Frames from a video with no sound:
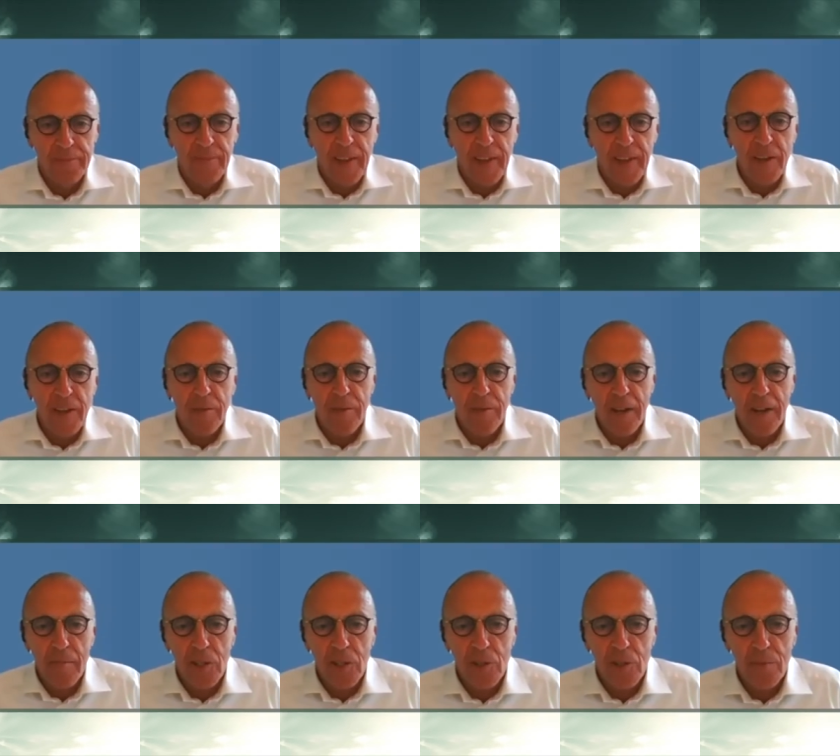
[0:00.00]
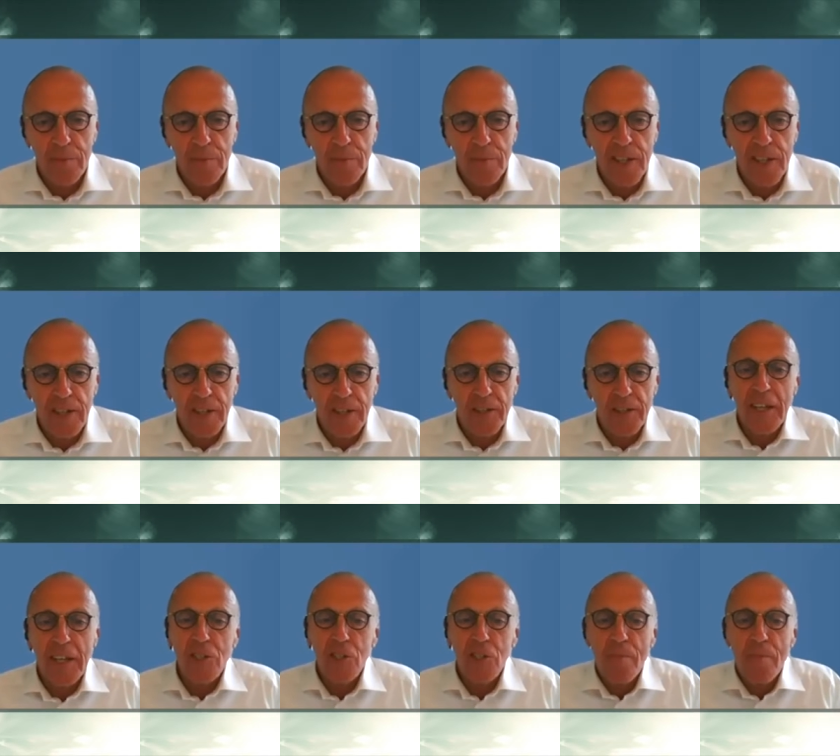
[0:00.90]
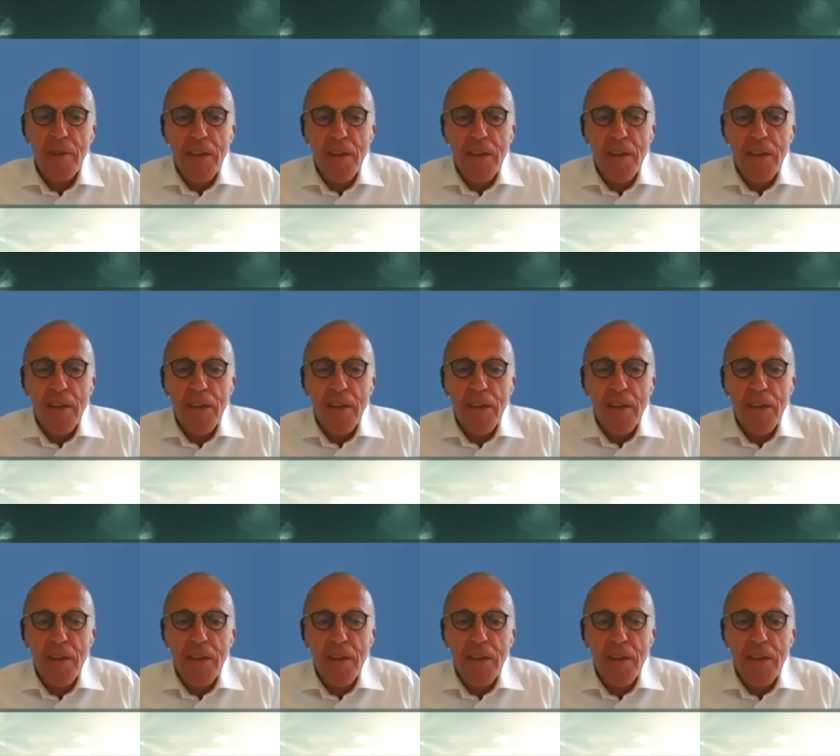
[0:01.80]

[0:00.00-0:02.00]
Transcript: Thank you very much, Michelle. Nice to be